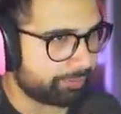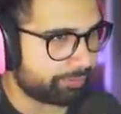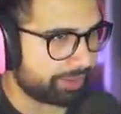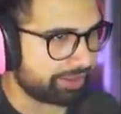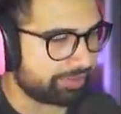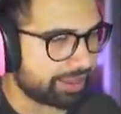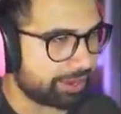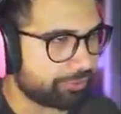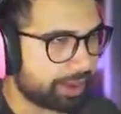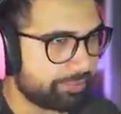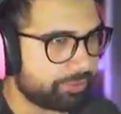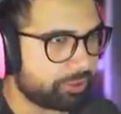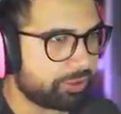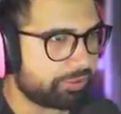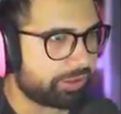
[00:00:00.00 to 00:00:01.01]
to place that
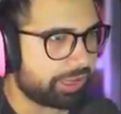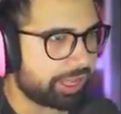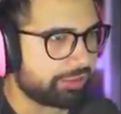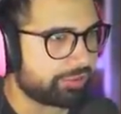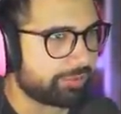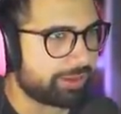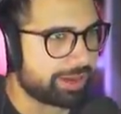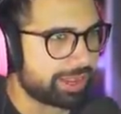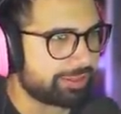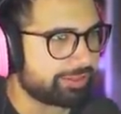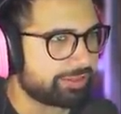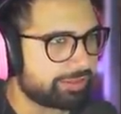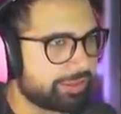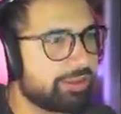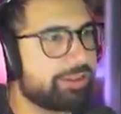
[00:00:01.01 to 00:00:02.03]
trap there just in case somebody
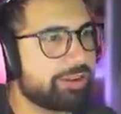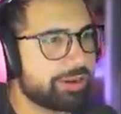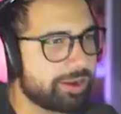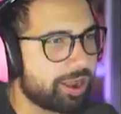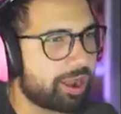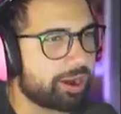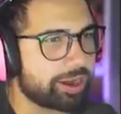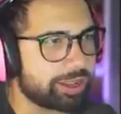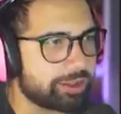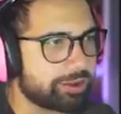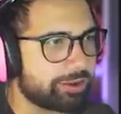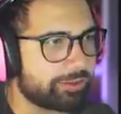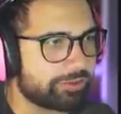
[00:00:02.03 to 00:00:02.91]
gets naughty, you know,